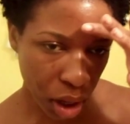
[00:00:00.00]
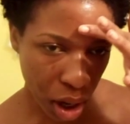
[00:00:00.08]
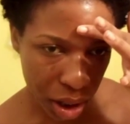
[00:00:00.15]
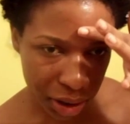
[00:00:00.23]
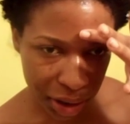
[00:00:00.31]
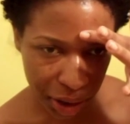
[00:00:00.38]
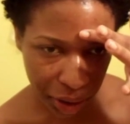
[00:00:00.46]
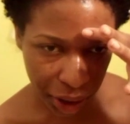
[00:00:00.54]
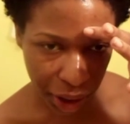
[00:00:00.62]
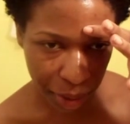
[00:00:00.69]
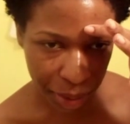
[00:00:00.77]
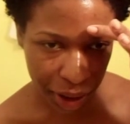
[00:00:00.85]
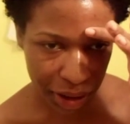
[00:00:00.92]
are still
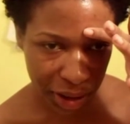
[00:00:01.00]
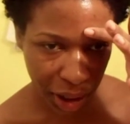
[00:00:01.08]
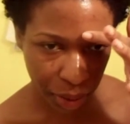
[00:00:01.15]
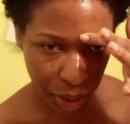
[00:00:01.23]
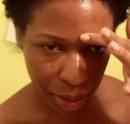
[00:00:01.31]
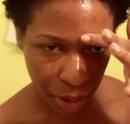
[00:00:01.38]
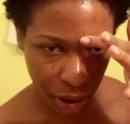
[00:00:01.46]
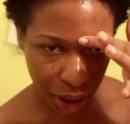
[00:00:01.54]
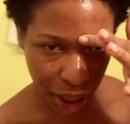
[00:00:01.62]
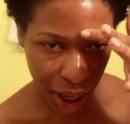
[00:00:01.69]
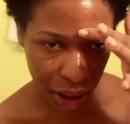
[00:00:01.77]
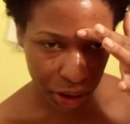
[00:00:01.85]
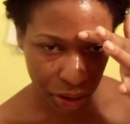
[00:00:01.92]
here because they were more
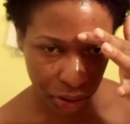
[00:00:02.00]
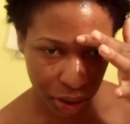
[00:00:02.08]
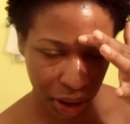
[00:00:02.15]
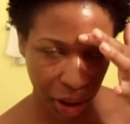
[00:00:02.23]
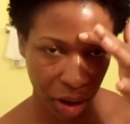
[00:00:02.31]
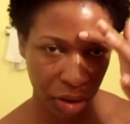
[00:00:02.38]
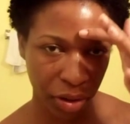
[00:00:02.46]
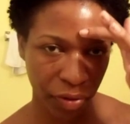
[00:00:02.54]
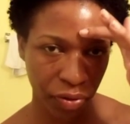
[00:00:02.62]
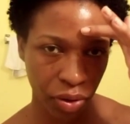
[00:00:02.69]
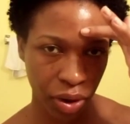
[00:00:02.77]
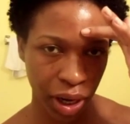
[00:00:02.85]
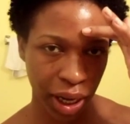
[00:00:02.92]
nodules and they're on the
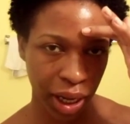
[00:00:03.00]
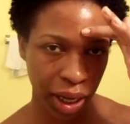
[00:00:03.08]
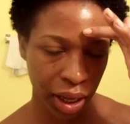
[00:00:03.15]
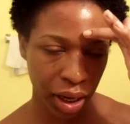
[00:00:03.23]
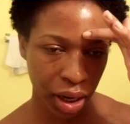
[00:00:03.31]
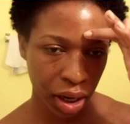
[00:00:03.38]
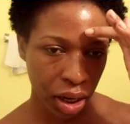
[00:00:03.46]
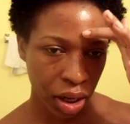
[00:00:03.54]
forehead,